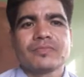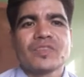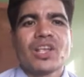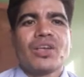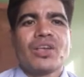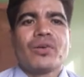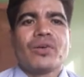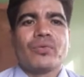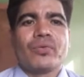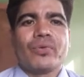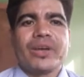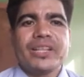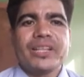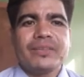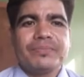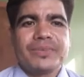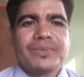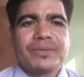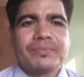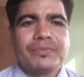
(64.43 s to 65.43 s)
When
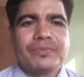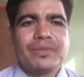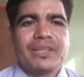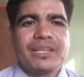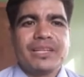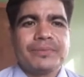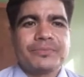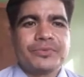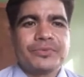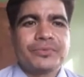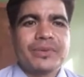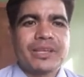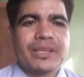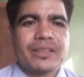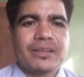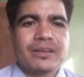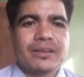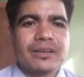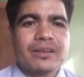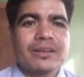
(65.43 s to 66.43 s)
people live
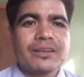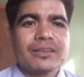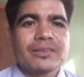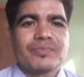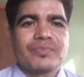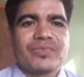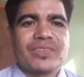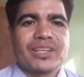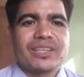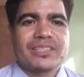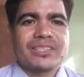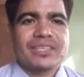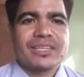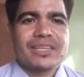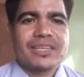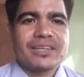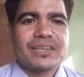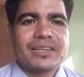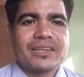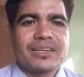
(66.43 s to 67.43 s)
together, they
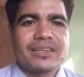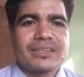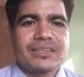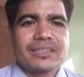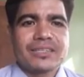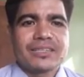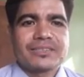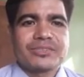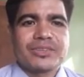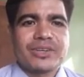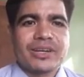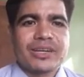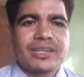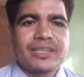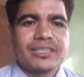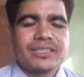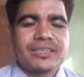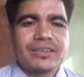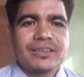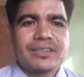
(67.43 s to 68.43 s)
share
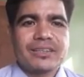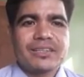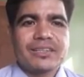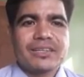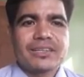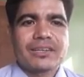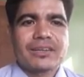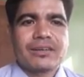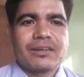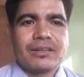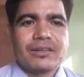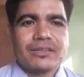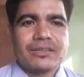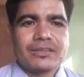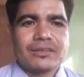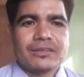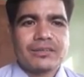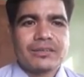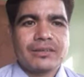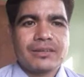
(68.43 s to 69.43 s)
tradition,
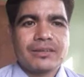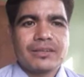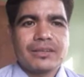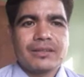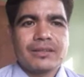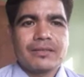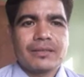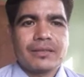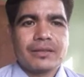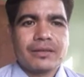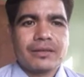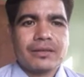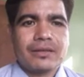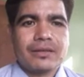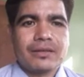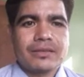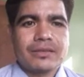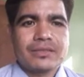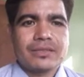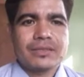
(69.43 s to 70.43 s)
culture,
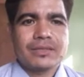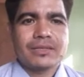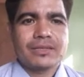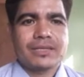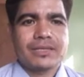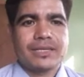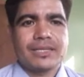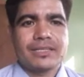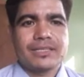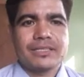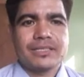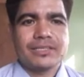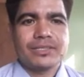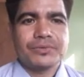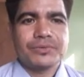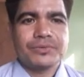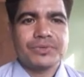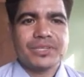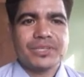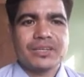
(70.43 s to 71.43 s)
laws,
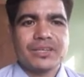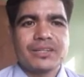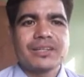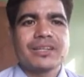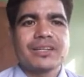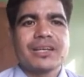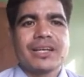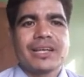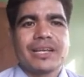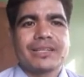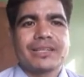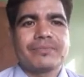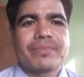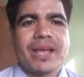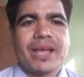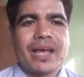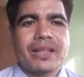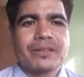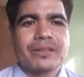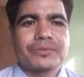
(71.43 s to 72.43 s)
institution, and
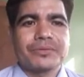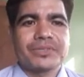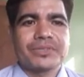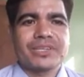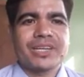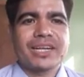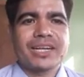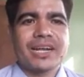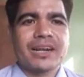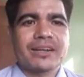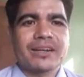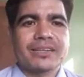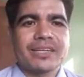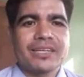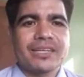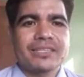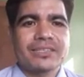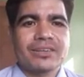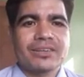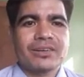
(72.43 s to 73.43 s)
values
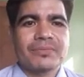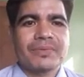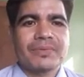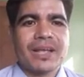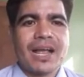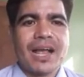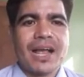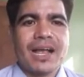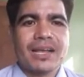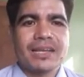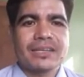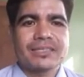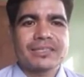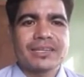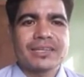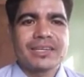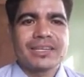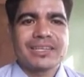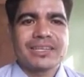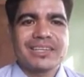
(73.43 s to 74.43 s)
regardless of caste,
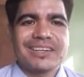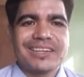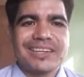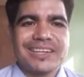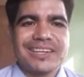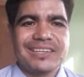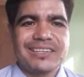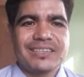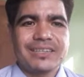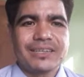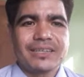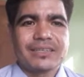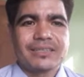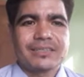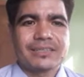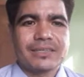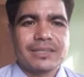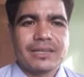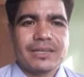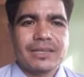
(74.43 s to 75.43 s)
creed,
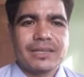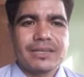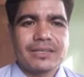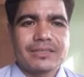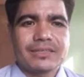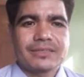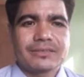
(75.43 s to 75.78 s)
sex,